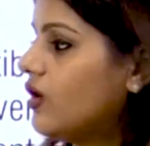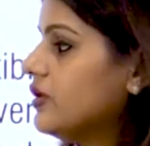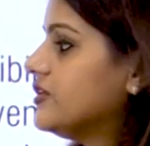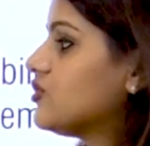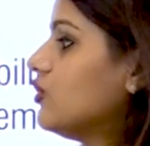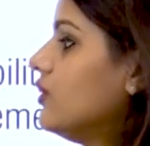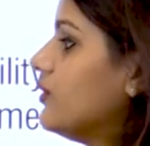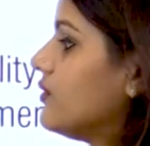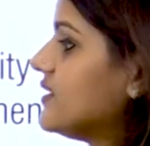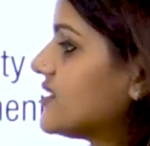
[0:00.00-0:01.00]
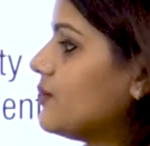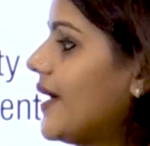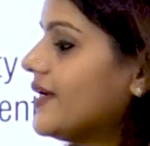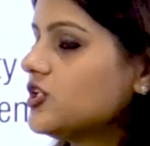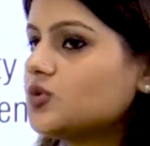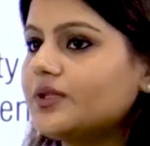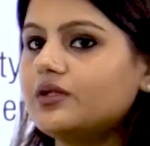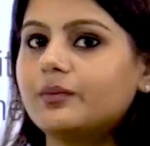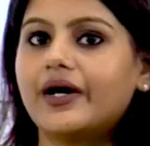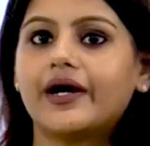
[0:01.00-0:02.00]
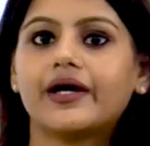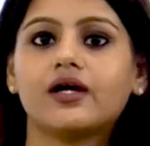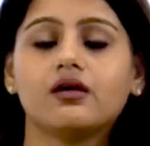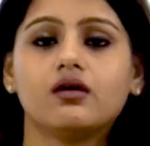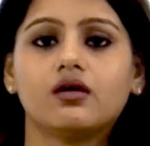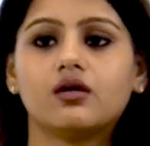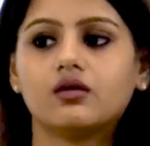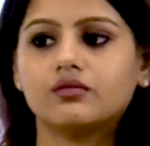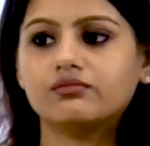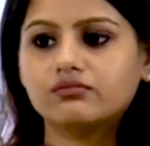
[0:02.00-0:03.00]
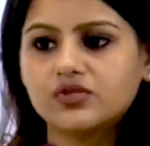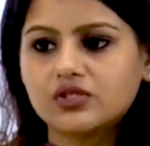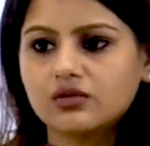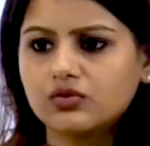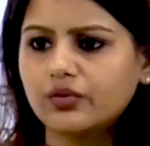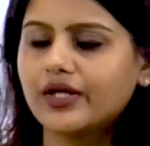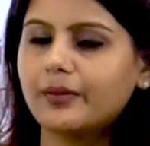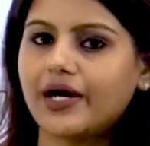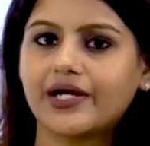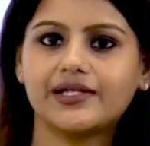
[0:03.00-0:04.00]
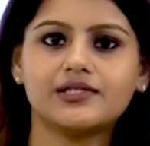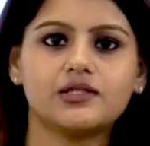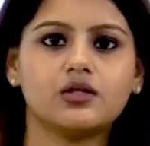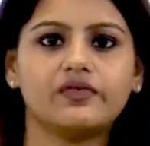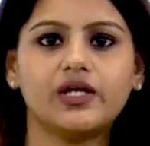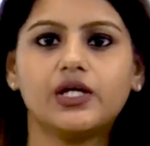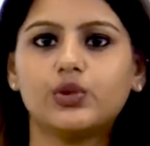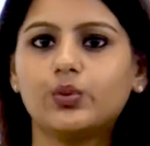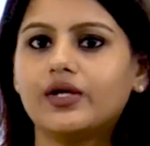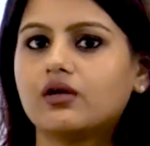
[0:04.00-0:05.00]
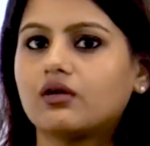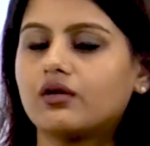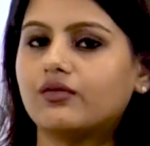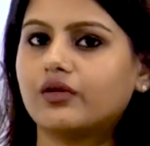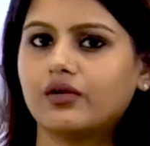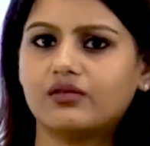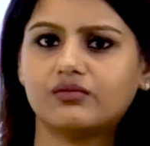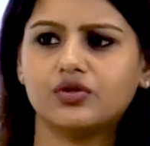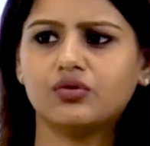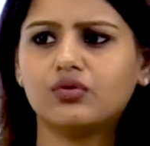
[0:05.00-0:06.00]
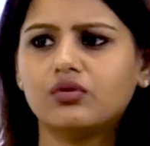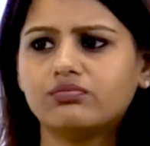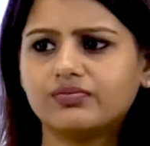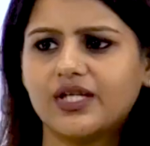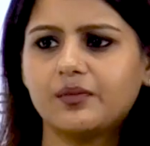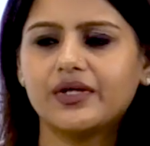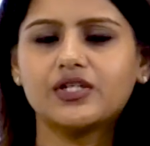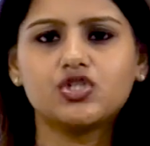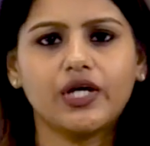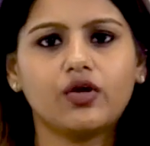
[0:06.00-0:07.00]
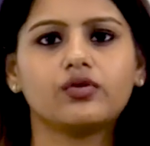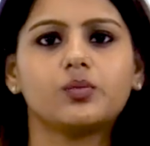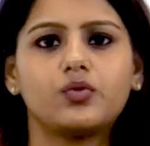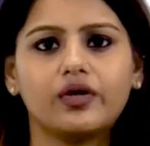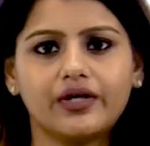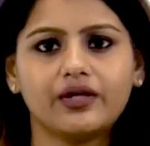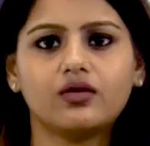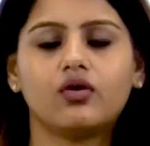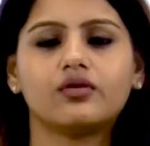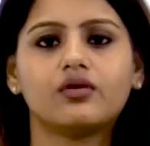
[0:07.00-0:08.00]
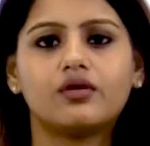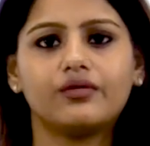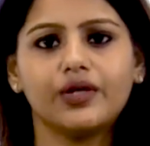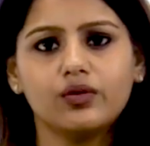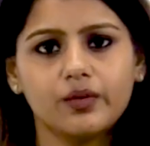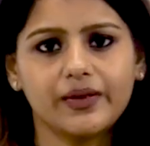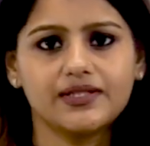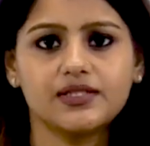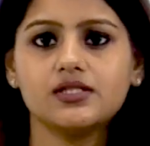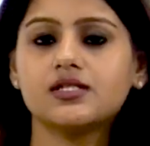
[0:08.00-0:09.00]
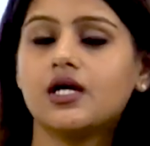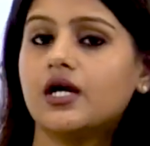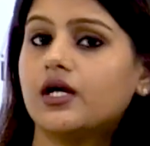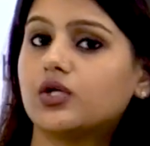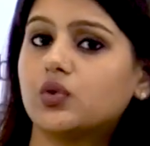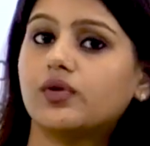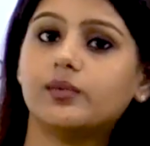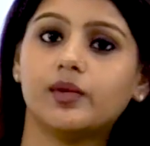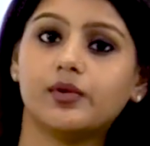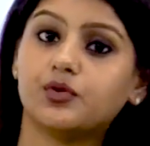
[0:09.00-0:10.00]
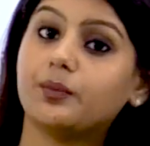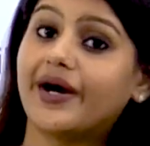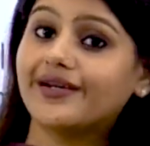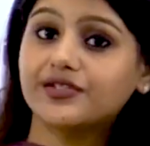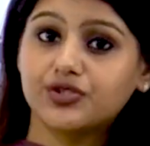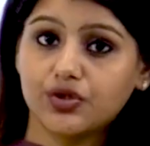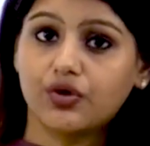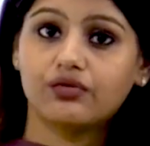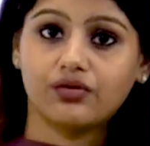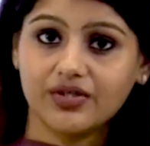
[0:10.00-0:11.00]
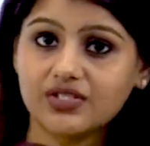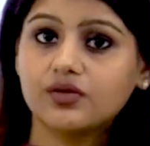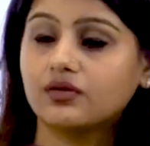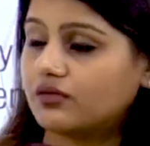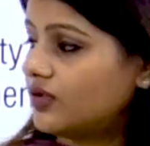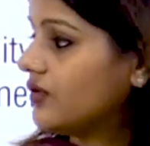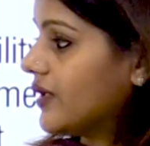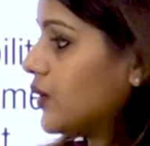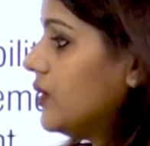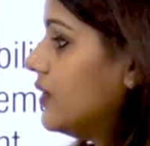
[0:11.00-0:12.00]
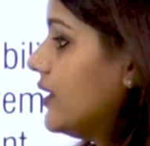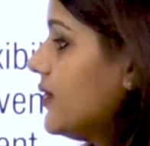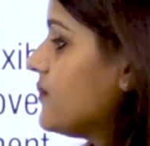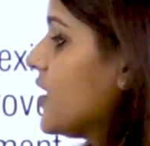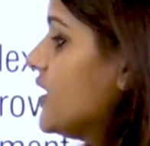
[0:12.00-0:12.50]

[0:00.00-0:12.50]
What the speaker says: Also, risk management by doing a market survey, doing keeping a check on the product on a regular basis, you will be able to manage your risk regularly.